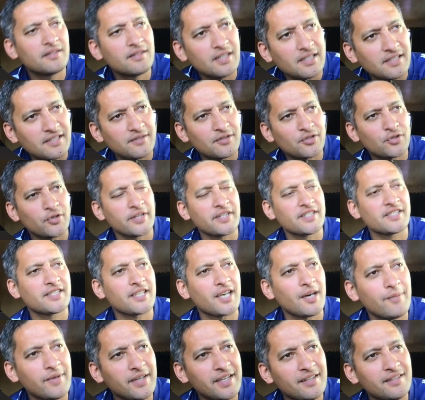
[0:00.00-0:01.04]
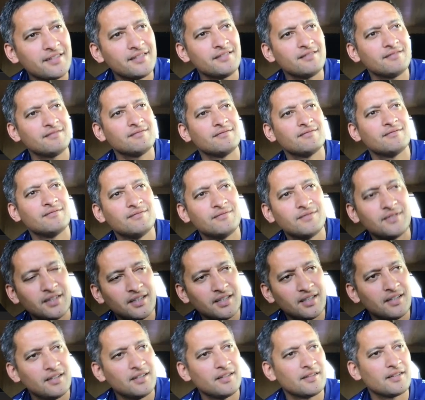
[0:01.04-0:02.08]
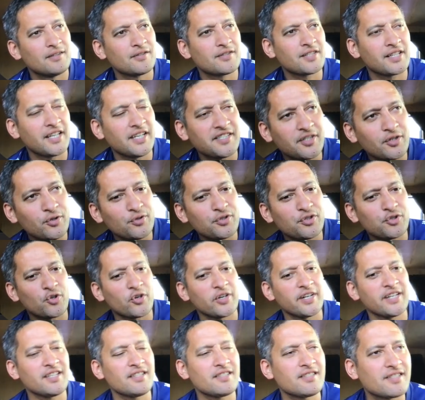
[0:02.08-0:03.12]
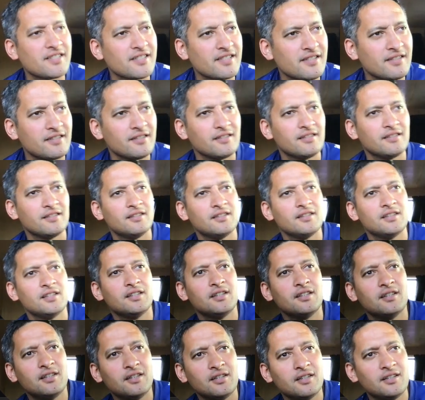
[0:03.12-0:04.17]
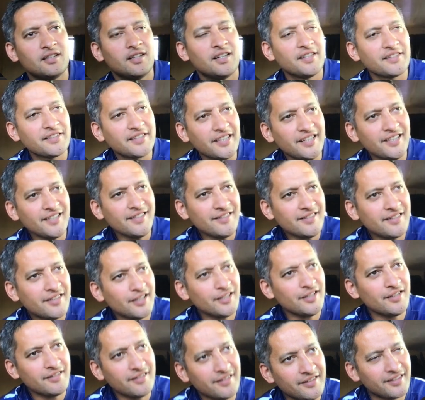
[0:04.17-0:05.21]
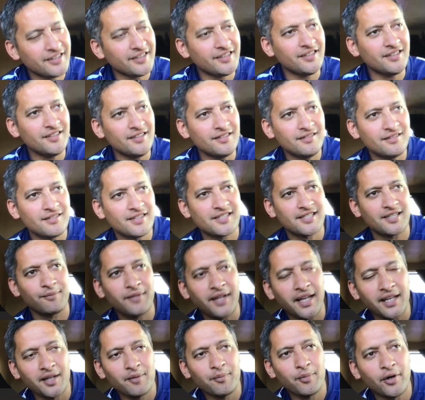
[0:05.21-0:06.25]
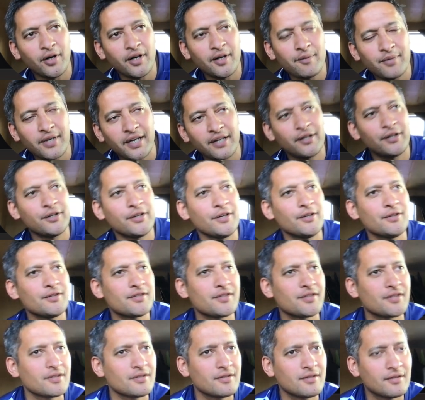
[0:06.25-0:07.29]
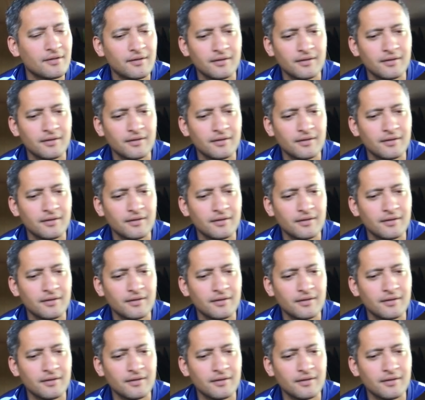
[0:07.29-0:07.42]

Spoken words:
There's the strings coming in, there's classical strings. Dun, dun, dun. There's some lullaby piano notes.